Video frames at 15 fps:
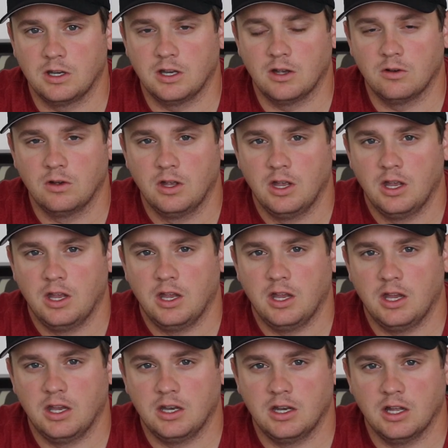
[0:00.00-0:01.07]
now.
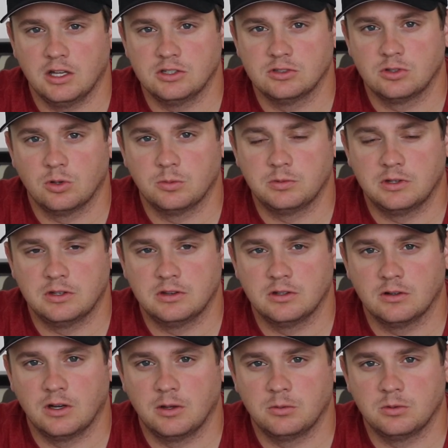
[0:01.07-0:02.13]
And I just hope that
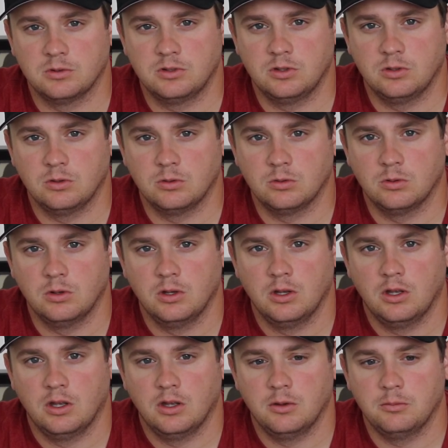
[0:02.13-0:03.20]
they're able to
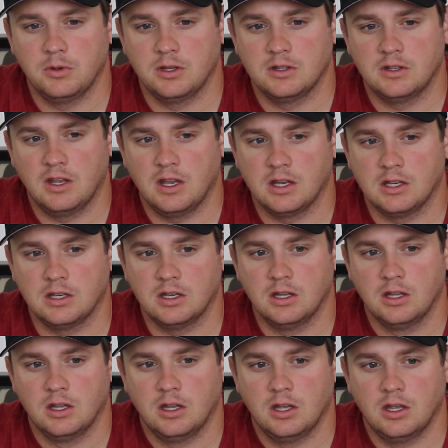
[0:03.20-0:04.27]
maintain
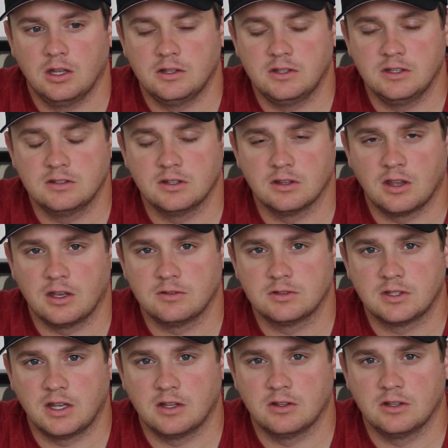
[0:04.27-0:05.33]
a decent
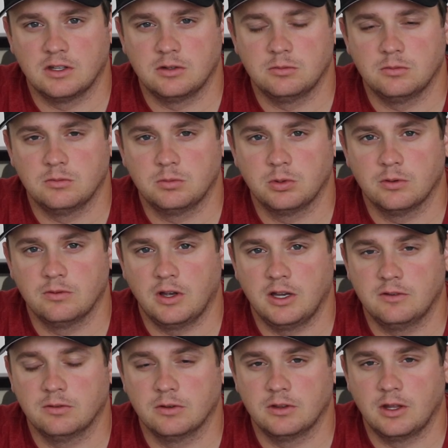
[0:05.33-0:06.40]
lifestyle and
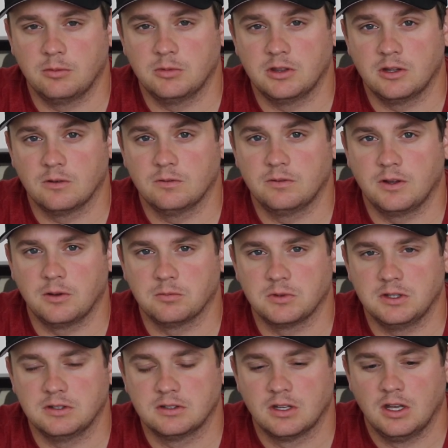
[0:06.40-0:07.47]
provide for them and their
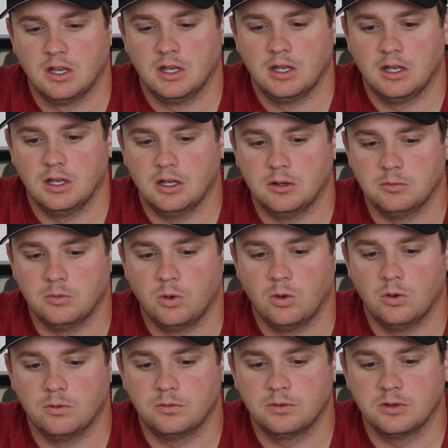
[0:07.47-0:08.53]
families.
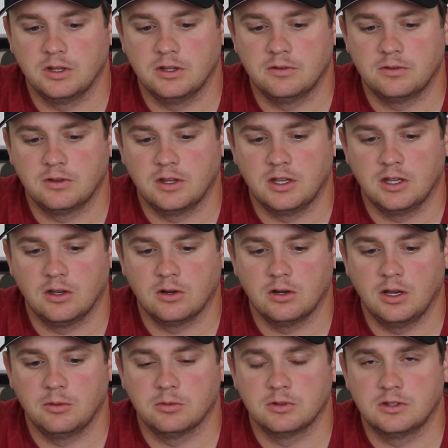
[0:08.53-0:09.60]
Hopefully, if they are
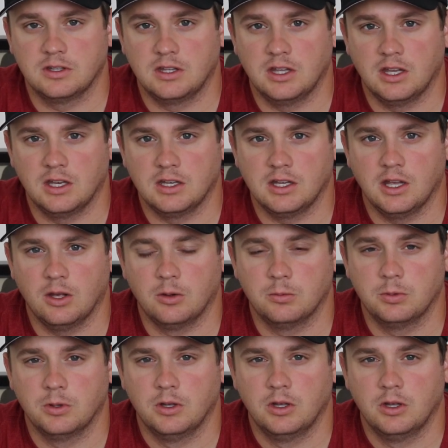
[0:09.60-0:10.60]
able to get any help